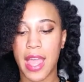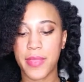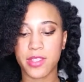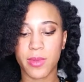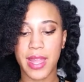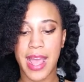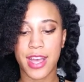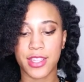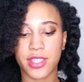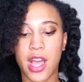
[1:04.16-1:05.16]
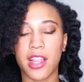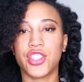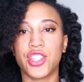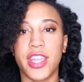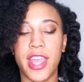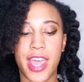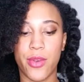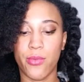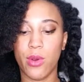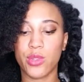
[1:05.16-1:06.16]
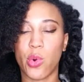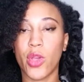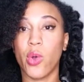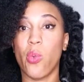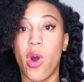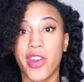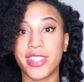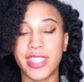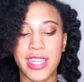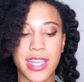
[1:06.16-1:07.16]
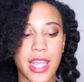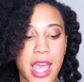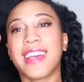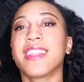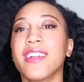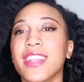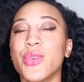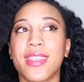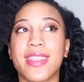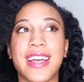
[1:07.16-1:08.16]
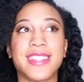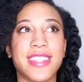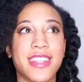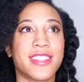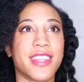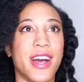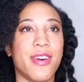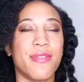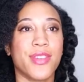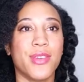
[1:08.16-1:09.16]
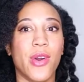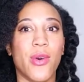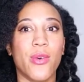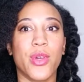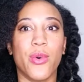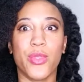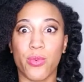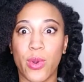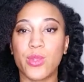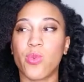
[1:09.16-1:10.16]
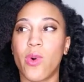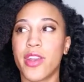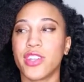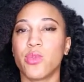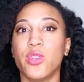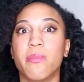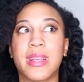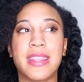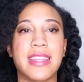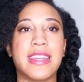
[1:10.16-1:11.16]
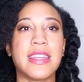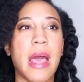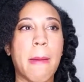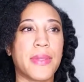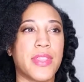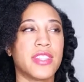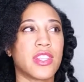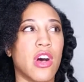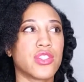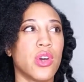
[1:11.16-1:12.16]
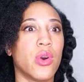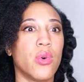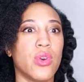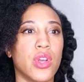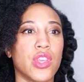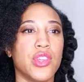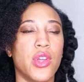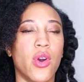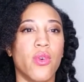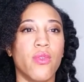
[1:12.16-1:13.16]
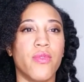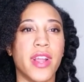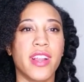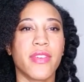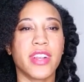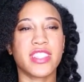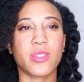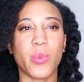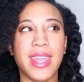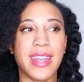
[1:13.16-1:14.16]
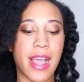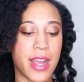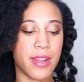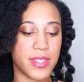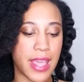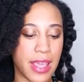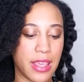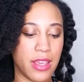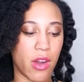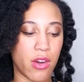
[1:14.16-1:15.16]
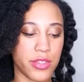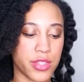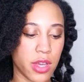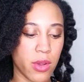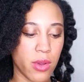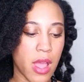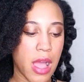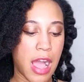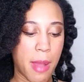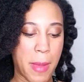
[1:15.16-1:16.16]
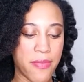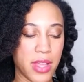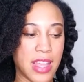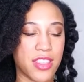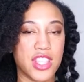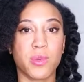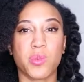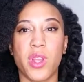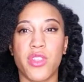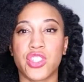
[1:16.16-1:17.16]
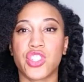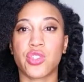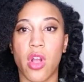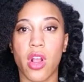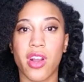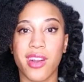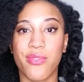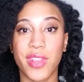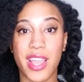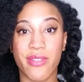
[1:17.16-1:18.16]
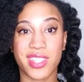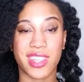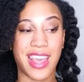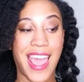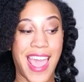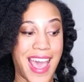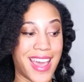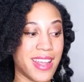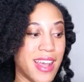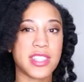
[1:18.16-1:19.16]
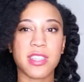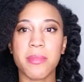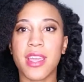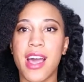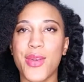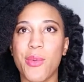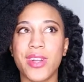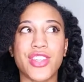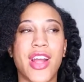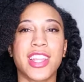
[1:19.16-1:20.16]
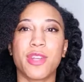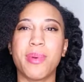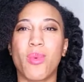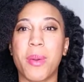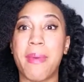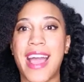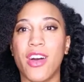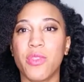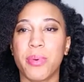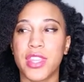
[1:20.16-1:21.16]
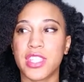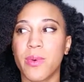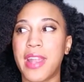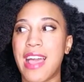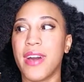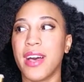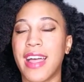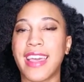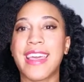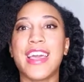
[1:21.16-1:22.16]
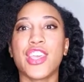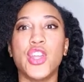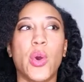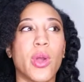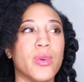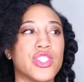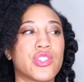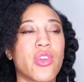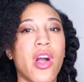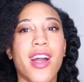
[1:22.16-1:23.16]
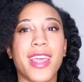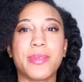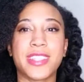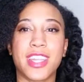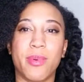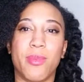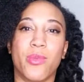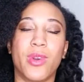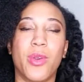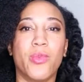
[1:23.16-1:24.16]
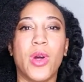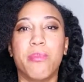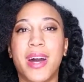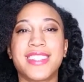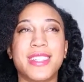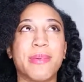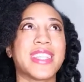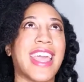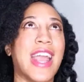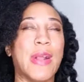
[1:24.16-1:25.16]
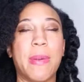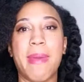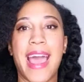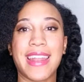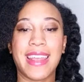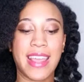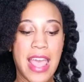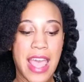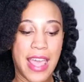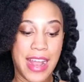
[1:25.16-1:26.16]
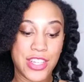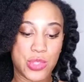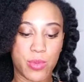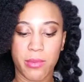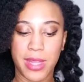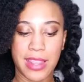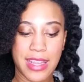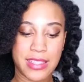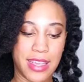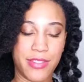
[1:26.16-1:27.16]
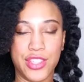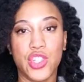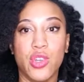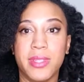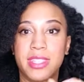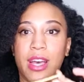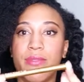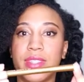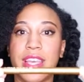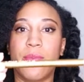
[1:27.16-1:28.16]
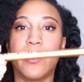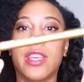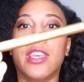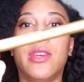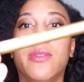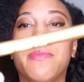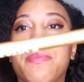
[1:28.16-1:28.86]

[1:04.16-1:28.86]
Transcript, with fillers: and this one has collagen and rose oil waters in it. Clearly you get that sense of, you know, the rose waters when you breathe it in, but then it's also, you know, very, very sweet and kind of tangy also. I felt like this was one of the stronger flavors that they had. Some of the other ones are a little bit more mild, but this one I felt like, you know, it was strong, it was a little bit more robust, it was like aromatic, and I just really, really liked it. And the tube itself is like really cute.